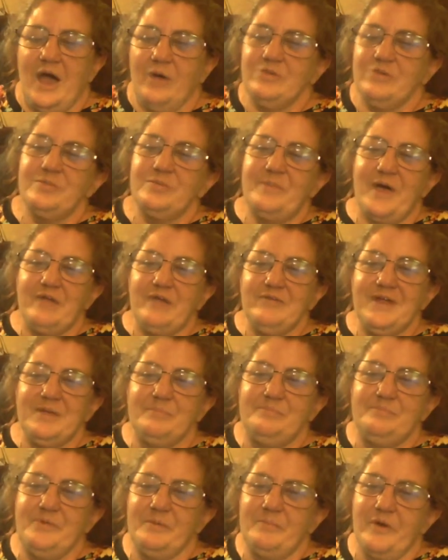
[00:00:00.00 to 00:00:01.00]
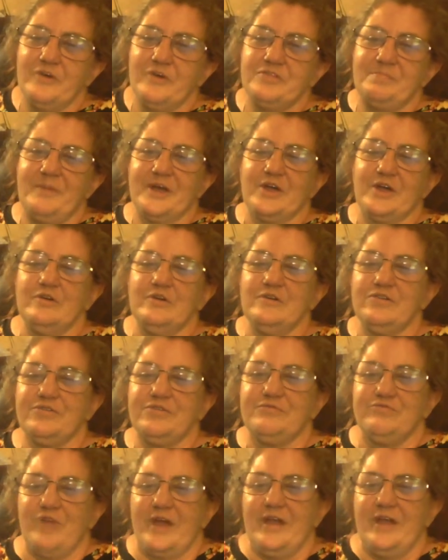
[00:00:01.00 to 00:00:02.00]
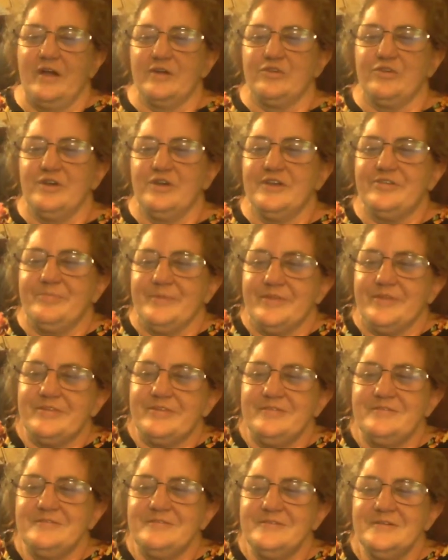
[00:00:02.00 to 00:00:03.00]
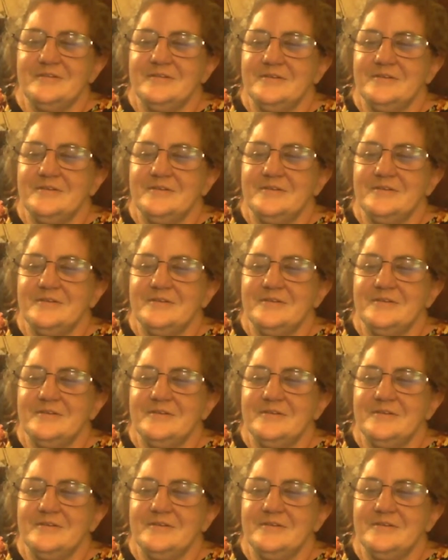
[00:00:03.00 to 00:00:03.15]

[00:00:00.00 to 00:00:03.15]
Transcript: I was about ready to put both my girls right on Christmas,